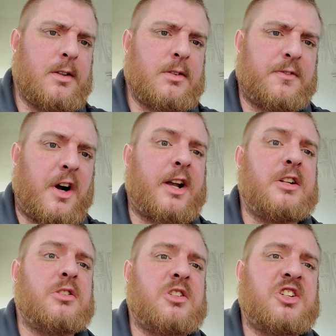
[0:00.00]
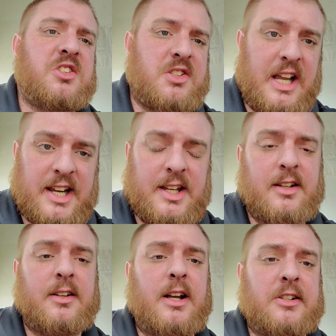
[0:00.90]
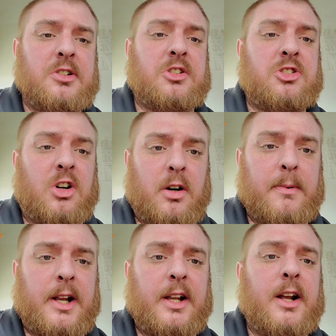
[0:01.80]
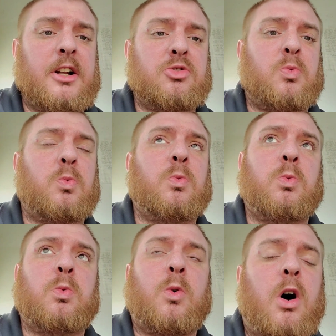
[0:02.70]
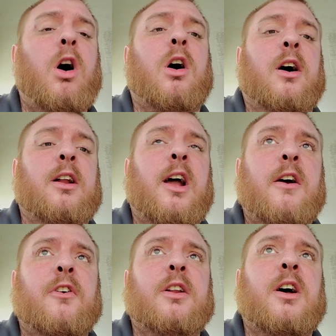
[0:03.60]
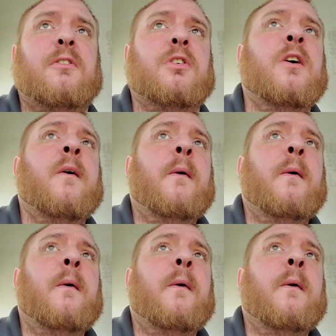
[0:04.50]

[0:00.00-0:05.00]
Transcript: It's fucking sick, it's disturbing, and it's wrong on every level.